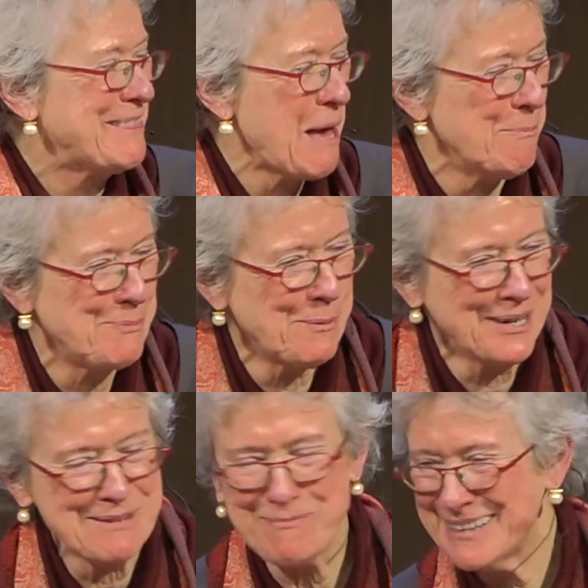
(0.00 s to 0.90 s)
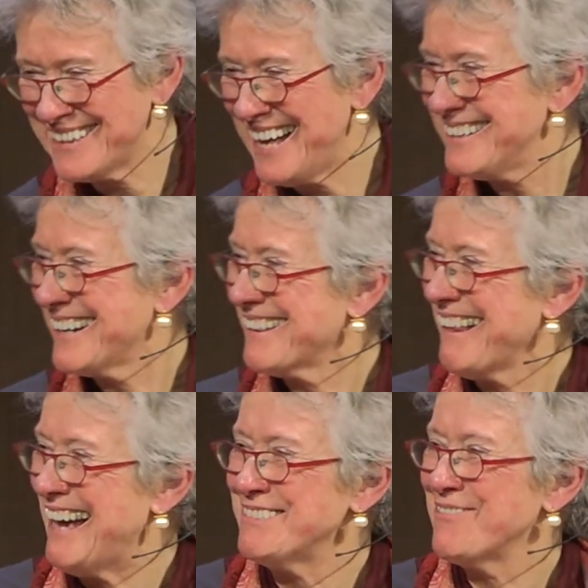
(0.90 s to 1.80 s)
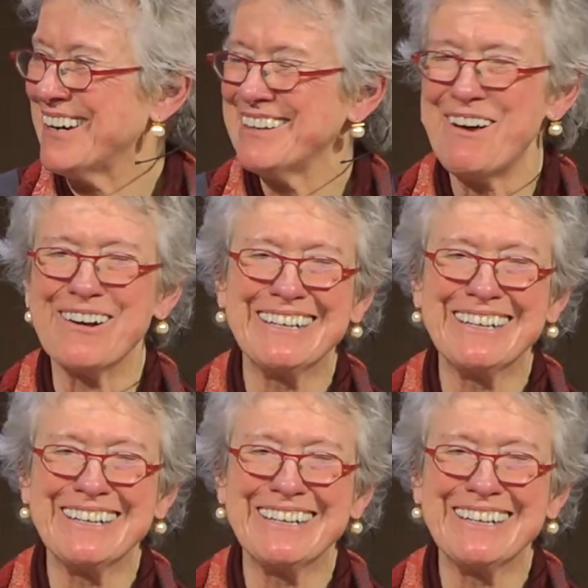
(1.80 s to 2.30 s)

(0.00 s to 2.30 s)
that point, but that didn't last very long.